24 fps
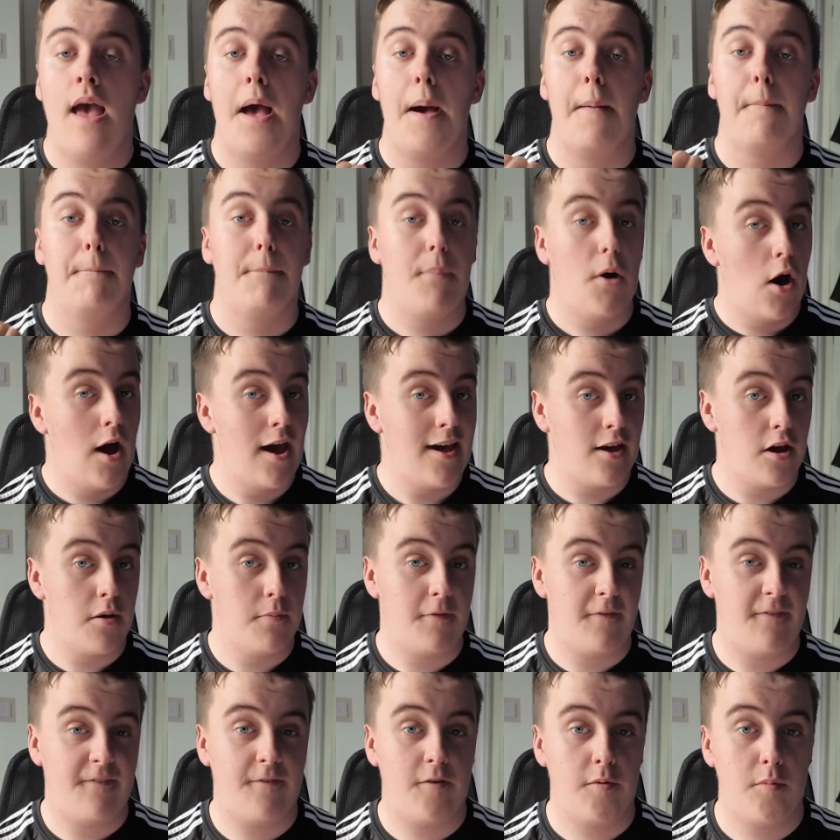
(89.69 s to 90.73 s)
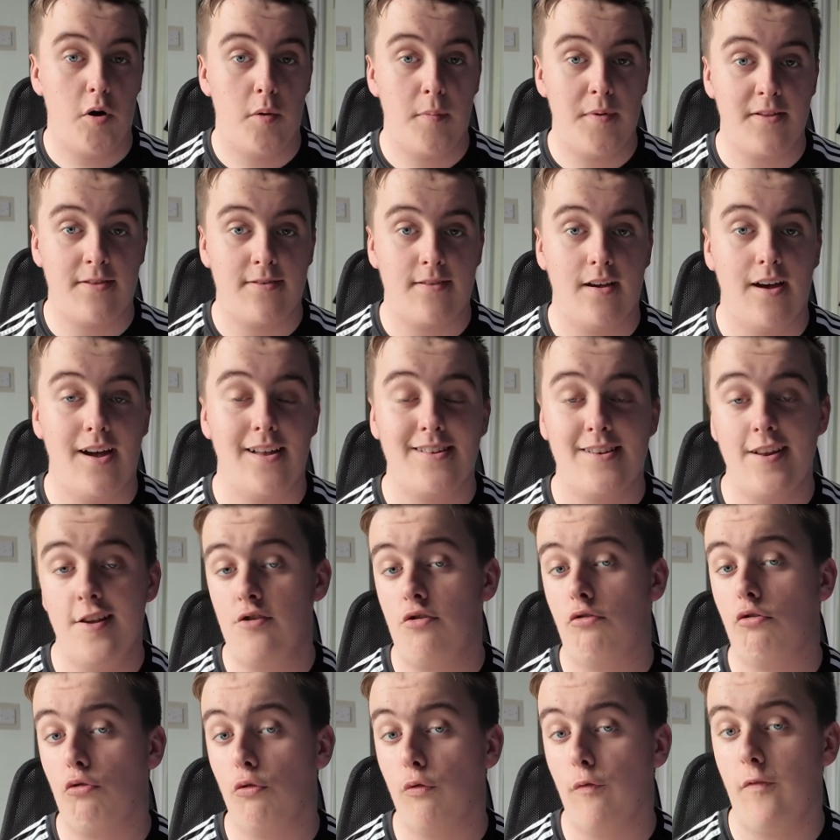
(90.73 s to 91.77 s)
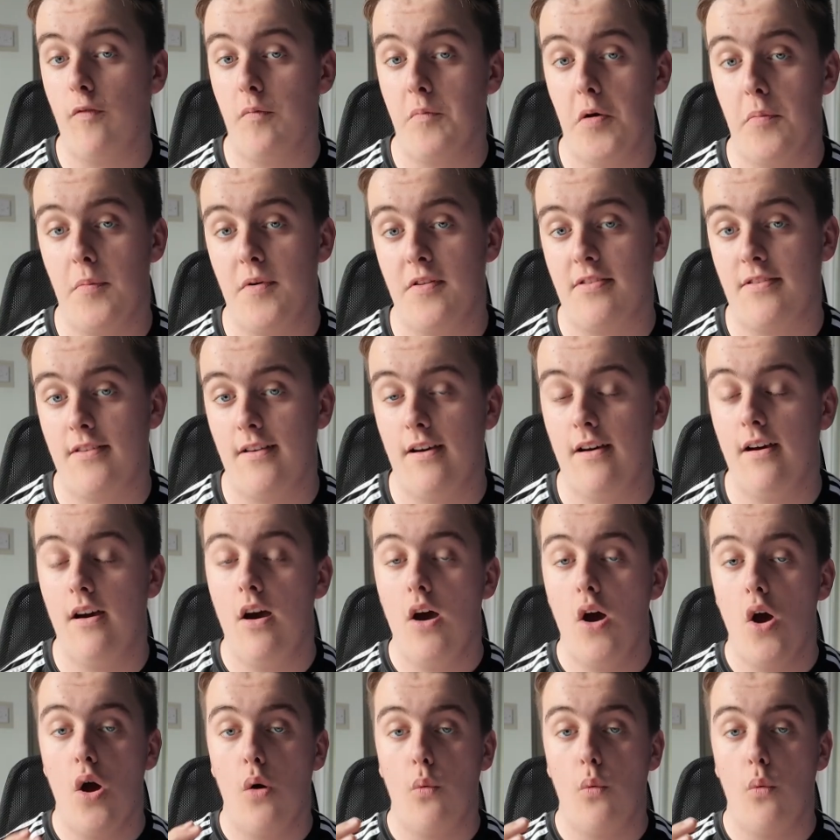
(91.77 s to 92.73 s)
and buying a thermometer, a digital thermometer,